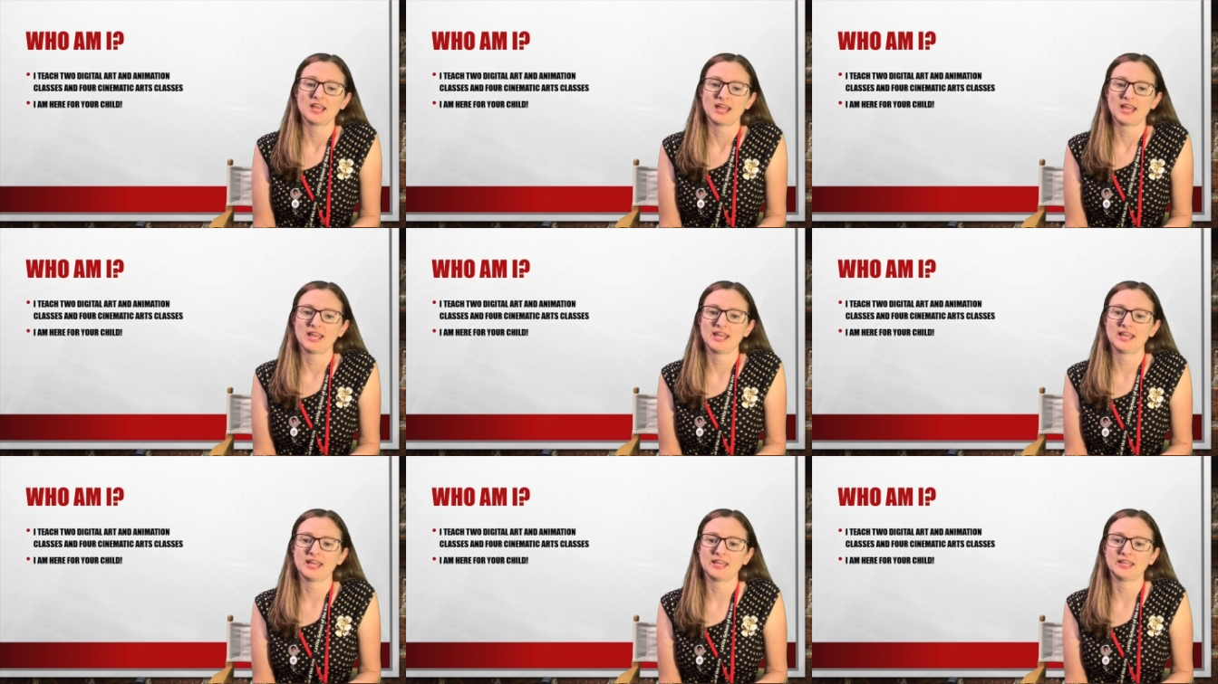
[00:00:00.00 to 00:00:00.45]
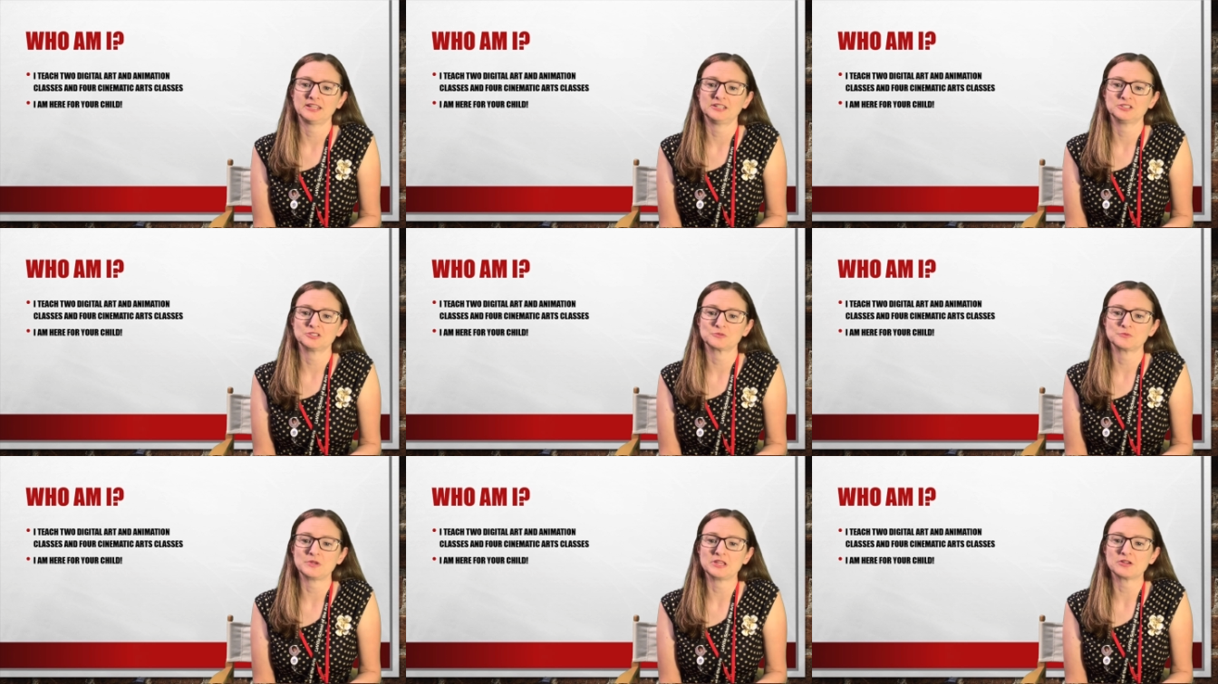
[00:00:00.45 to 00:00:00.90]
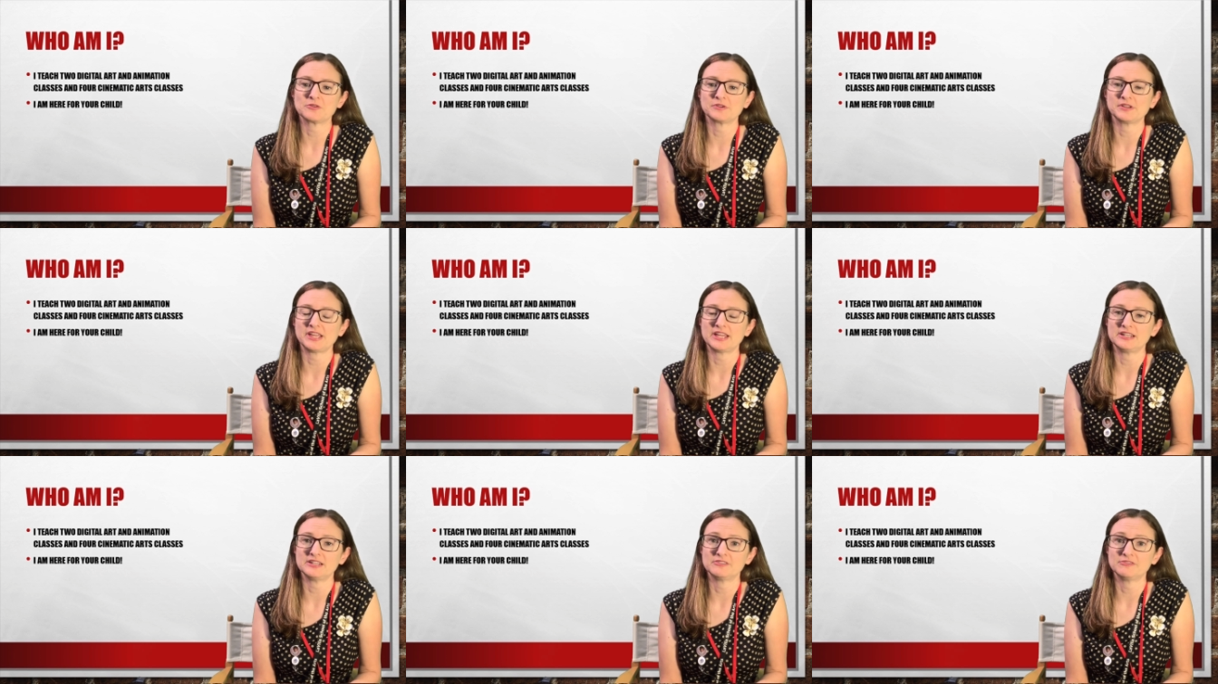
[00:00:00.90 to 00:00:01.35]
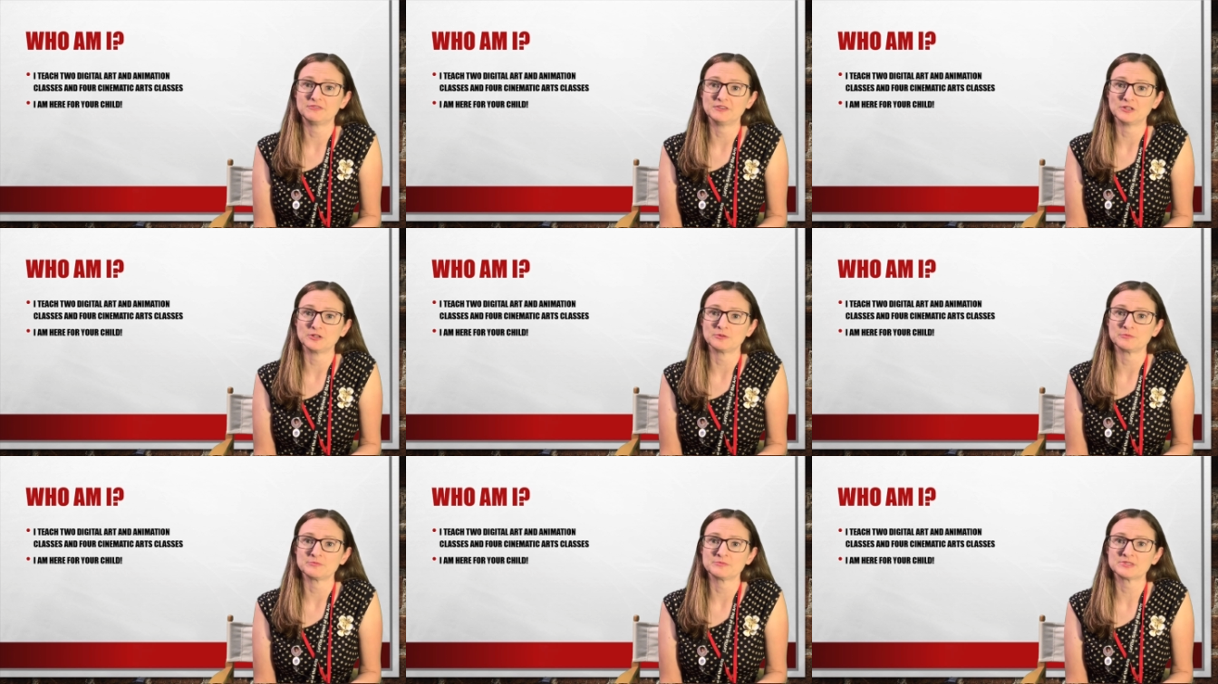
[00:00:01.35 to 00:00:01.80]
And we created
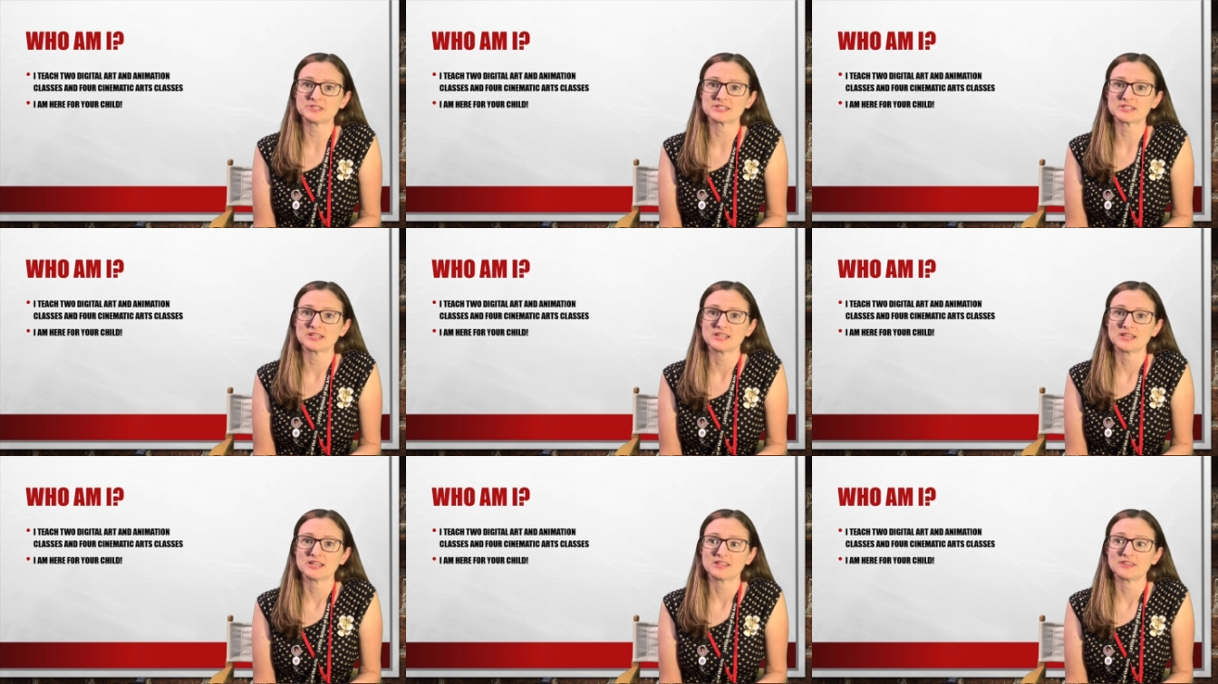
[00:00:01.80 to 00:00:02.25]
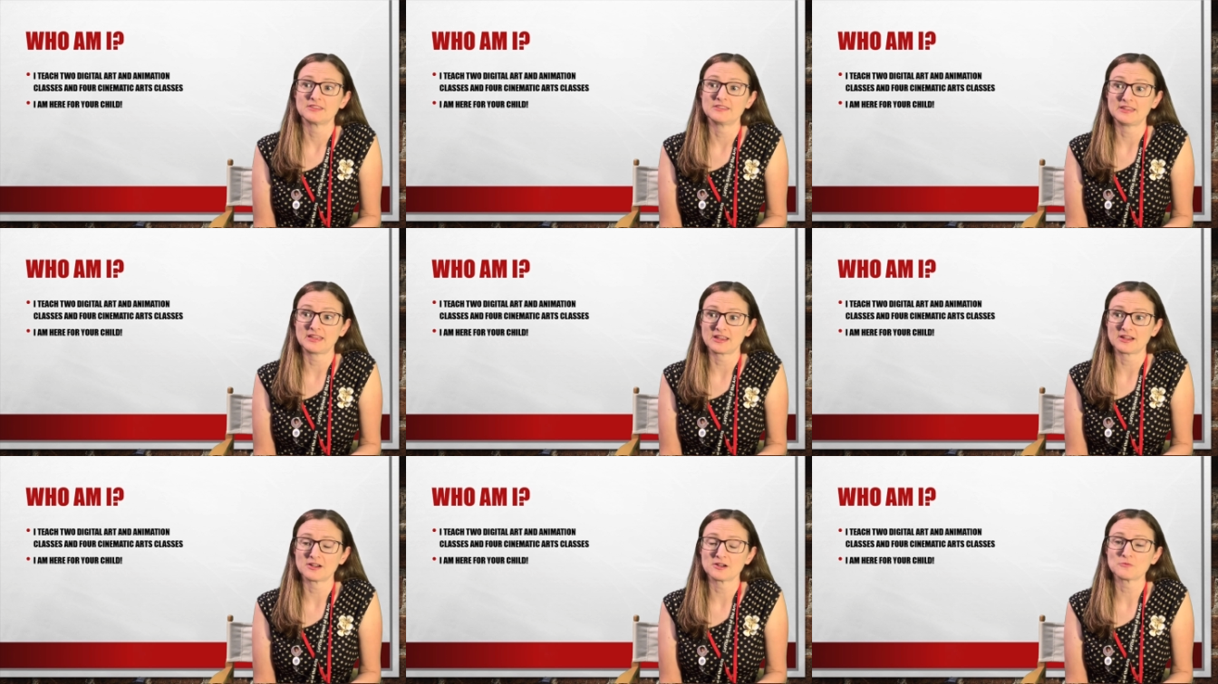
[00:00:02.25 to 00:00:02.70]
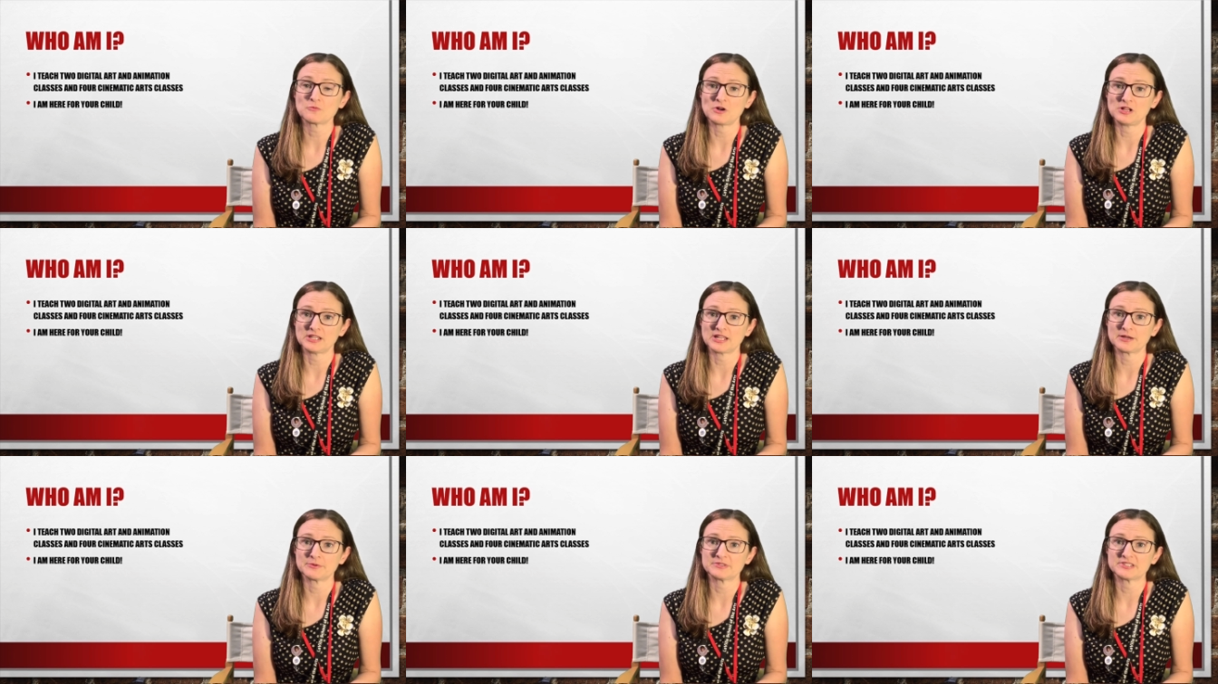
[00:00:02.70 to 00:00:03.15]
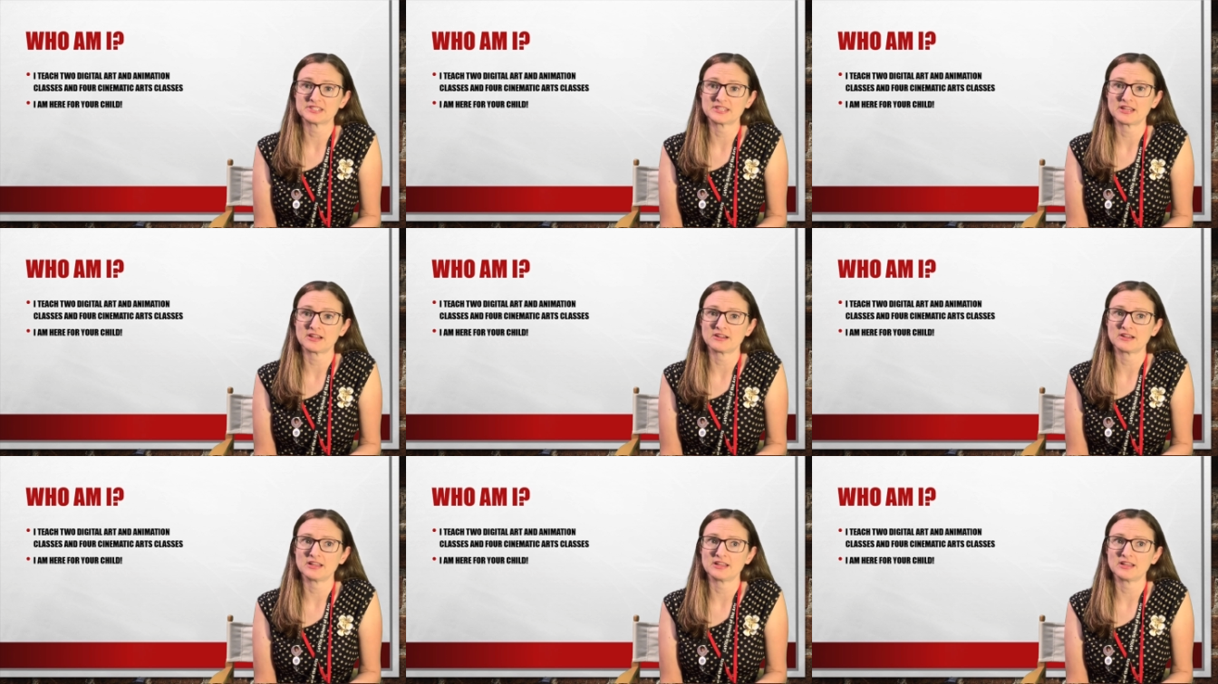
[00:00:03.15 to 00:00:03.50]
films there while I was there.